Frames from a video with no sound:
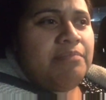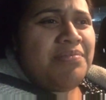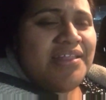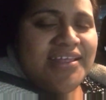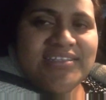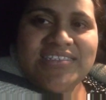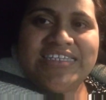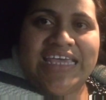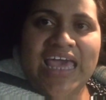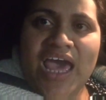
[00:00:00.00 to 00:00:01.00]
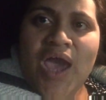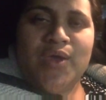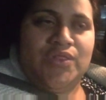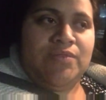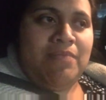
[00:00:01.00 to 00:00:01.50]
Bloody
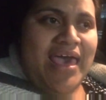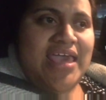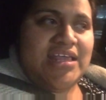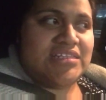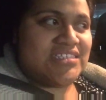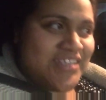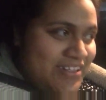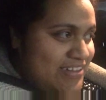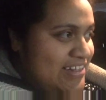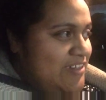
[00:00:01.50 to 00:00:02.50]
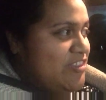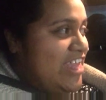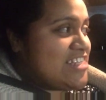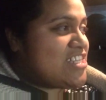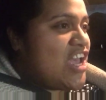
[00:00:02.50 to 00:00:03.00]
oath, mate.
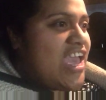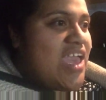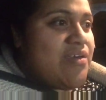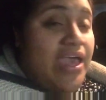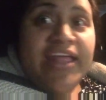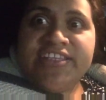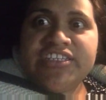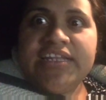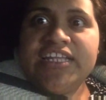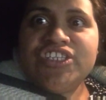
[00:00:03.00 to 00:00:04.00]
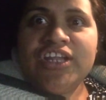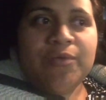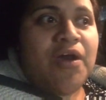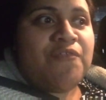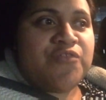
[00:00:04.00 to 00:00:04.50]
And so, and she literally
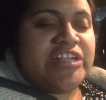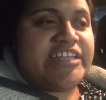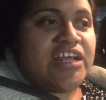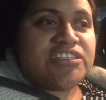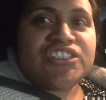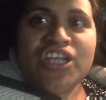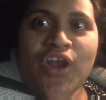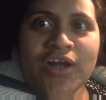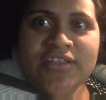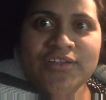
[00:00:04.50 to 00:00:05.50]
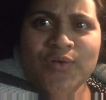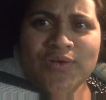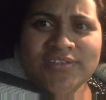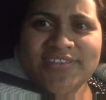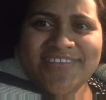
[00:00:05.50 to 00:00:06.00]
got freaked out. So she locked the
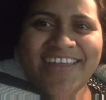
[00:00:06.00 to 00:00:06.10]
doors.